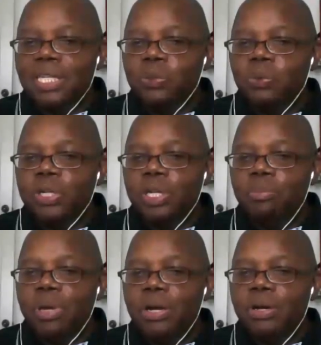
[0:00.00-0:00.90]
Things will
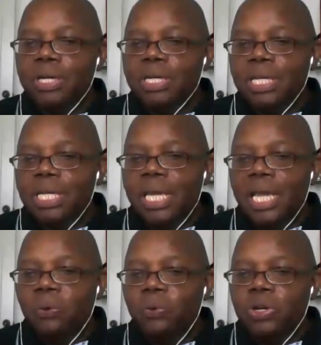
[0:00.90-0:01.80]
get better,
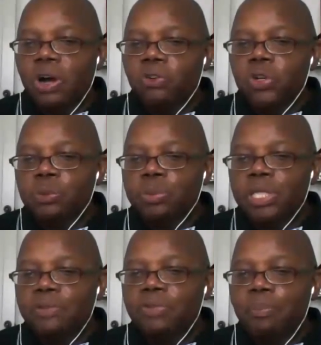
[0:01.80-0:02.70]
and we always
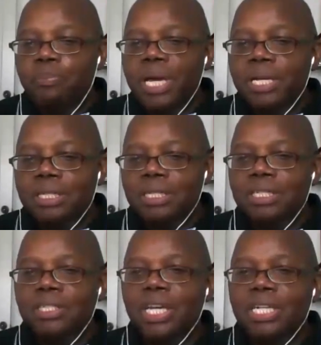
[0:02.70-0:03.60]
believe the best
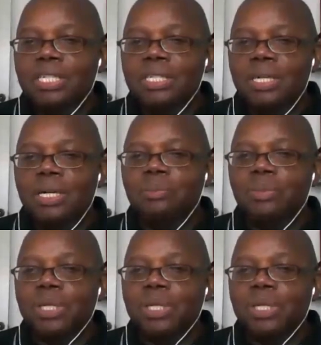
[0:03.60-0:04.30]
is yet to come.